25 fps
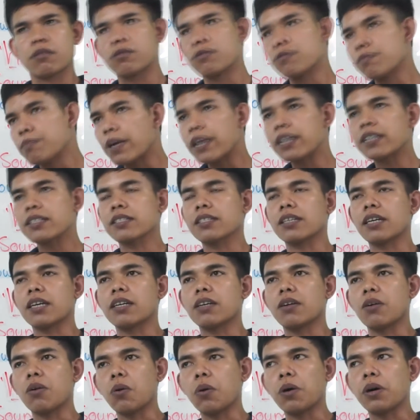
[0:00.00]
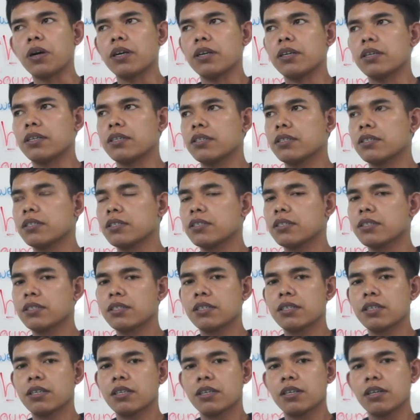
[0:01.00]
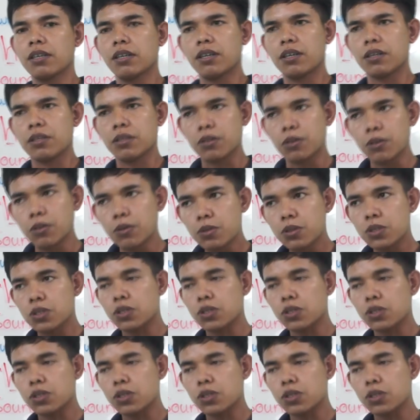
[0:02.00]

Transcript: mention or to